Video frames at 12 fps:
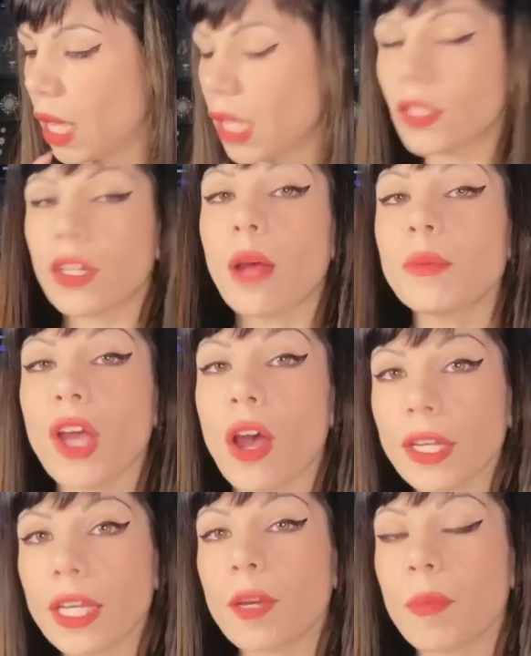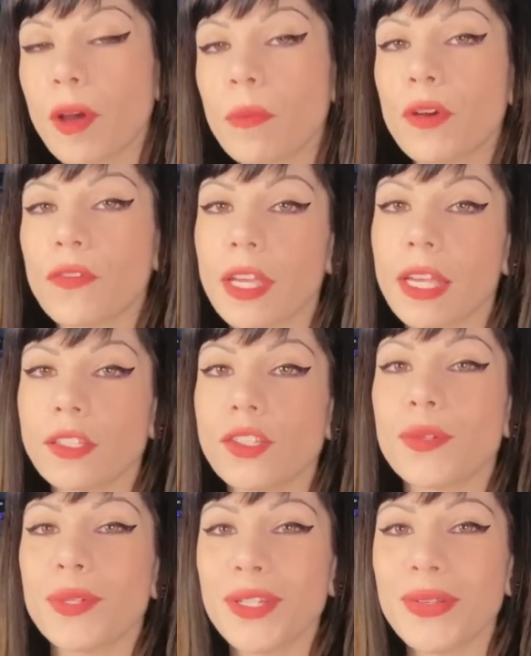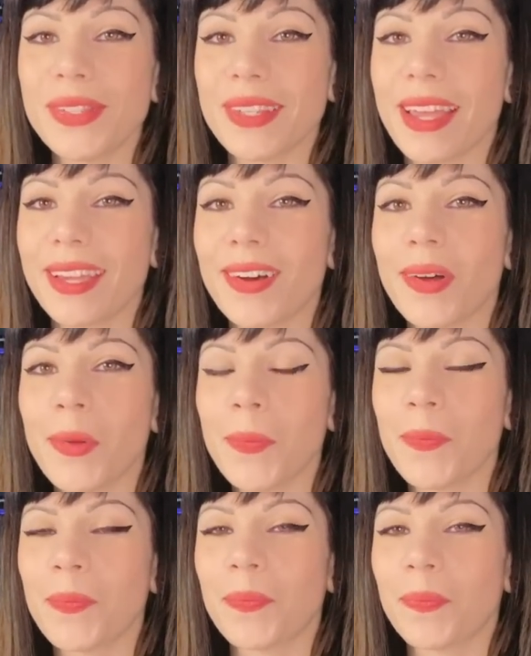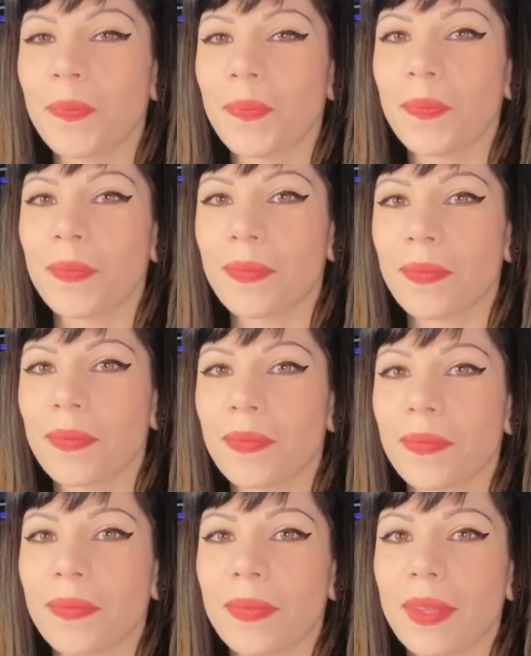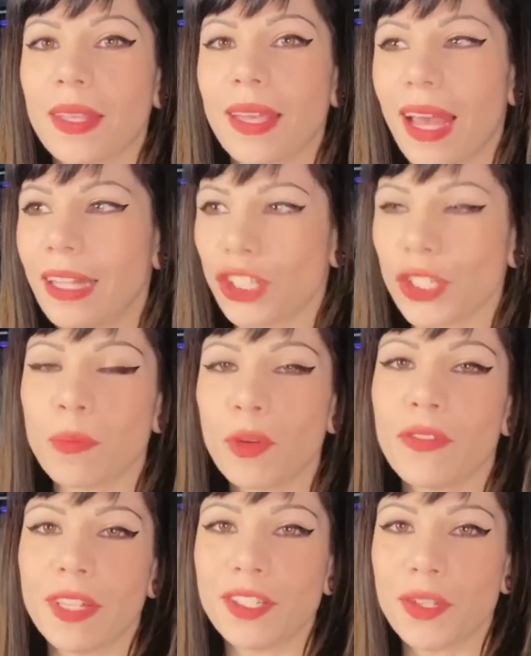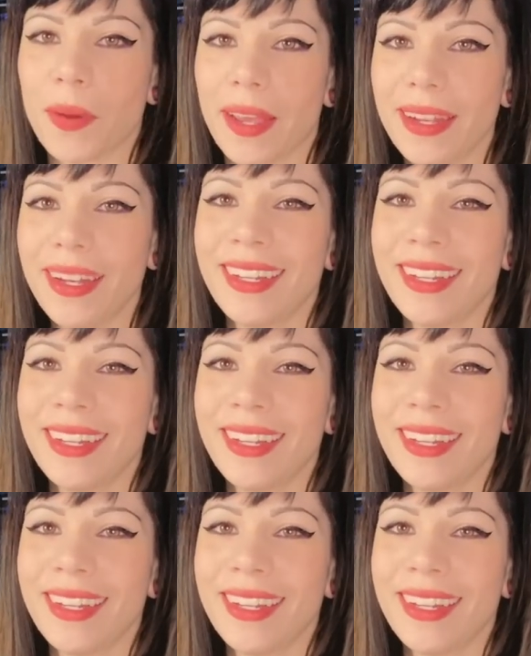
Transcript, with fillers: Stop talking about moving into a new cycle and just move into it,